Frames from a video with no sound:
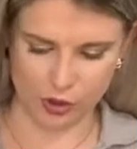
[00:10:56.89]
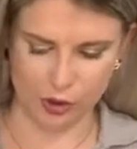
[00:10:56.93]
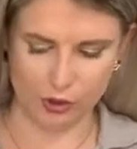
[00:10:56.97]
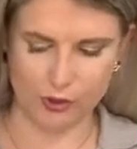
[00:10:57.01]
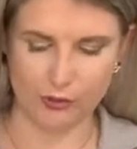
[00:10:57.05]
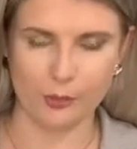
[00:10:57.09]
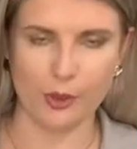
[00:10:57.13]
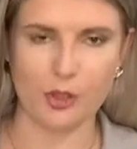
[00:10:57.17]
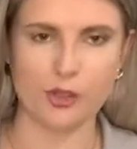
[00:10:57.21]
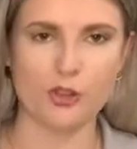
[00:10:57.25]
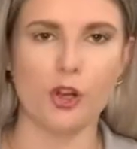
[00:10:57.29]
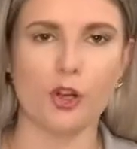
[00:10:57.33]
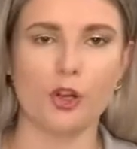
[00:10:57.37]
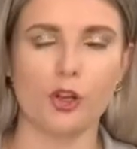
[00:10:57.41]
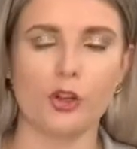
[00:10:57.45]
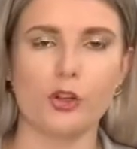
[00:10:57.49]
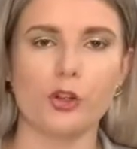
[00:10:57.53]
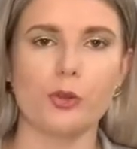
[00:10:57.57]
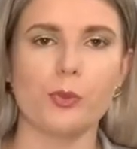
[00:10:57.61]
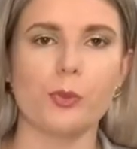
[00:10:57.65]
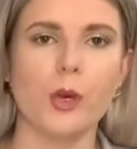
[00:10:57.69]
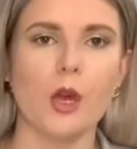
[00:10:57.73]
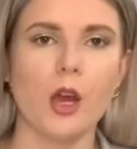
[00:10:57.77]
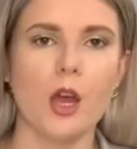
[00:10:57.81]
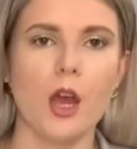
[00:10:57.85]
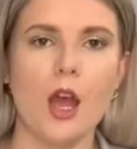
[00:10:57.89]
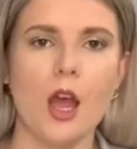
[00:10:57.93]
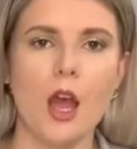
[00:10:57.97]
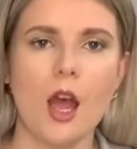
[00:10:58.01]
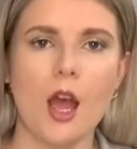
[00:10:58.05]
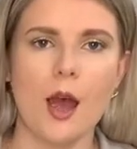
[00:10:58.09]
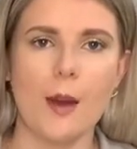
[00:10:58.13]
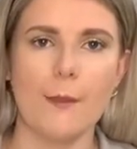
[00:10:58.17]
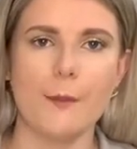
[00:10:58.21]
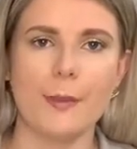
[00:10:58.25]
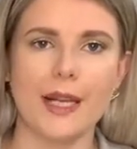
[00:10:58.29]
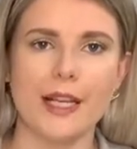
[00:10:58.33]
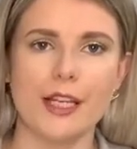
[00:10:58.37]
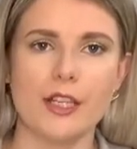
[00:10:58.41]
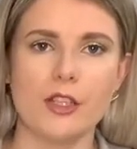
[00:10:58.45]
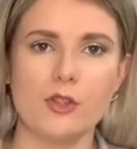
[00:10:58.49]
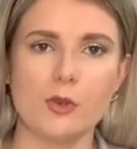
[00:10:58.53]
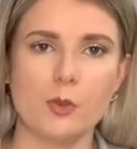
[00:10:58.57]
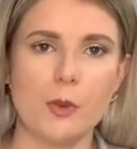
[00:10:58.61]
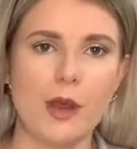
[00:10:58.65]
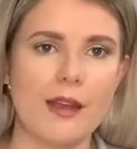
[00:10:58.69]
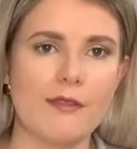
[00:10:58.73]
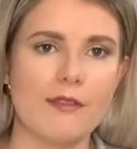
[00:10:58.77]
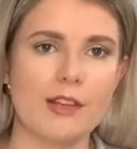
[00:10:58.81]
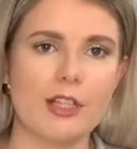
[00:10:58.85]
with my joggers but I'm planning to
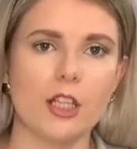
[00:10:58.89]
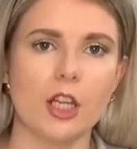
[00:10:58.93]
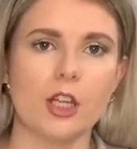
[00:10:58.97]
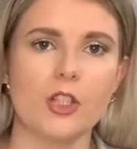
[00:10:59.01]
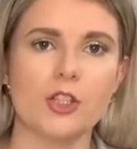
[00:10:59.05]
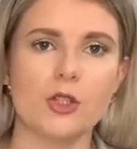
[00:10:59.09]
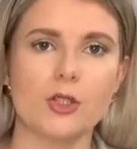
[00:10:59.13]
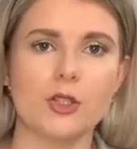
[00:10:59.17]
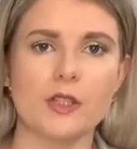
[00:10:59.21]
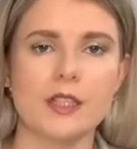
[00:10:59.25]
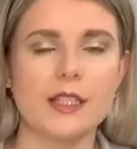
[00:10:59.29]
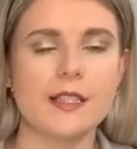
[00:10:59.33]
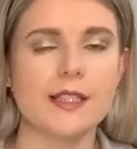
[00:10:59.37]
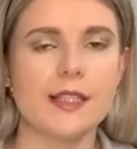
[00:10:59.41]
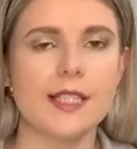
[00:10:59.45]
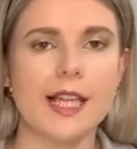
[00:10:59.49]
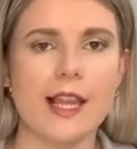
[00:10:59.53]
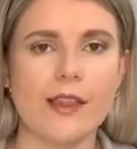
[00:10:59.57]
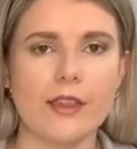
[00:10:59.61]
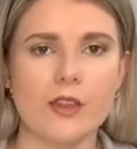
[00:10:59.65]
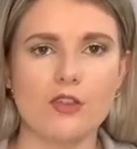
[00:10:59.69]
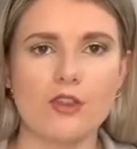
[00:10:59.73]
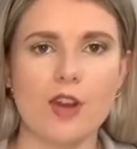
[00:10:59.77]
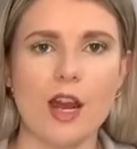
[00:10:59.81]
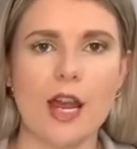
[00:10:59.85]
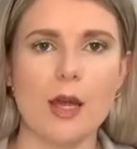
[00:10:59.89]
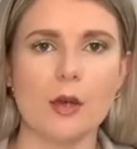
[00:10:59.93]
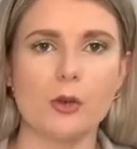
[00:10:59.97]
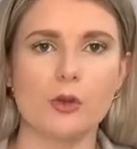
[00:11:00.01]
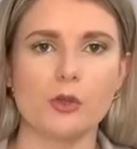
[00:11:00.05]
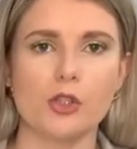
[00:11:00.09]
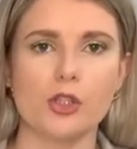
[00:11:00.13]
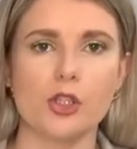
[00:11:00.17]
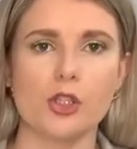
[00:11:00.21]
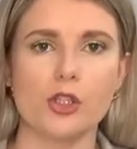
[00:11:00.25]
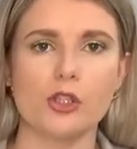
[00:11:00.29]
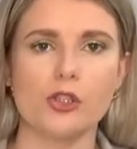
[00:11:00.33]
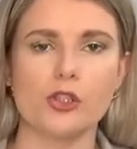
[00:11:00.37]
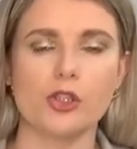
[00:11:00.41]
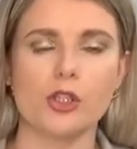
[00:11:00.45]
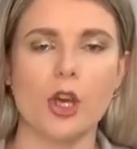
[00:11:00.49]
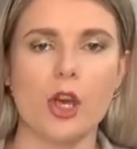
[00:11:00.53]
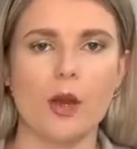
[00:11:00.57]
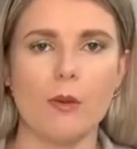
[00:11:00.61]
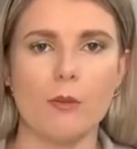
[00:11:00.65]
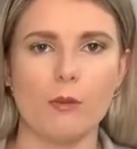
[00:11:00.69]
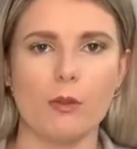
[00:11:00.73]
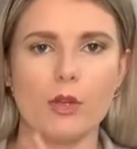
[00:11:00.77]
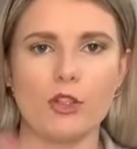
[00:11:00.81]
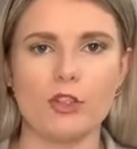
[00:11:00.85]
wear it like tucked into leather trousers
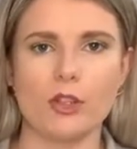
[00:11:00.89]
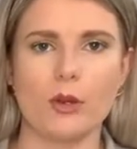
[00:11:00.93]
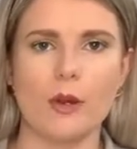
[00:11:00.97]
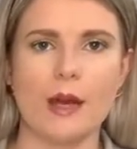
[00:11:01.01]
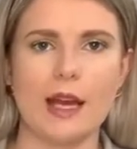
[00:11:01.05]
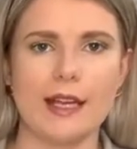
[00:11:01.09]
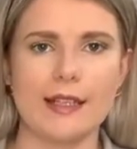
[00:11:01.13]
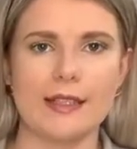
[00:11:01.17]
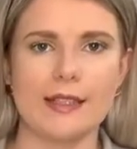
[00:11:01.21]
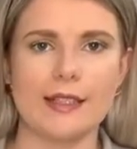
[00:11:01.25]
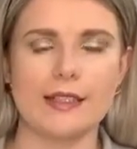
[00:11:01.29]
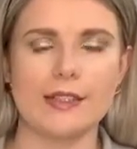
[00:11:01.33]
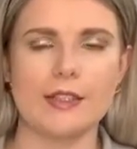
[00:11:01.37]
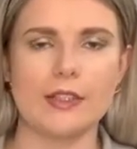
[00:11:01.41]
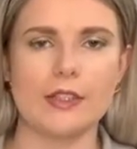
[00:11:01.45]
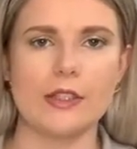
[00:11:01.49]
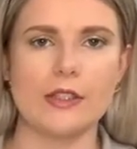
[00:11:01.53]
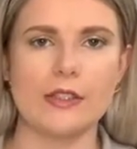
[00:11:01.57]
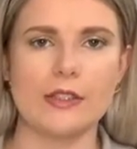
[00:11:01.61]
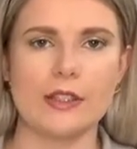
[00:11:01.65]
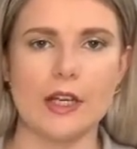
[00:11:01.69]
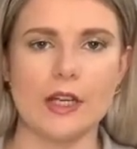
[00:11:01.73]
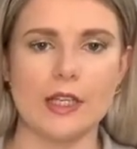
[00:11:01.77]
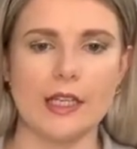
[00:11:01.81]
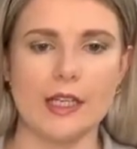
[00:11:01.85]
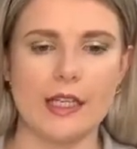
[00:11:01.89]
um, which I'll add into the styling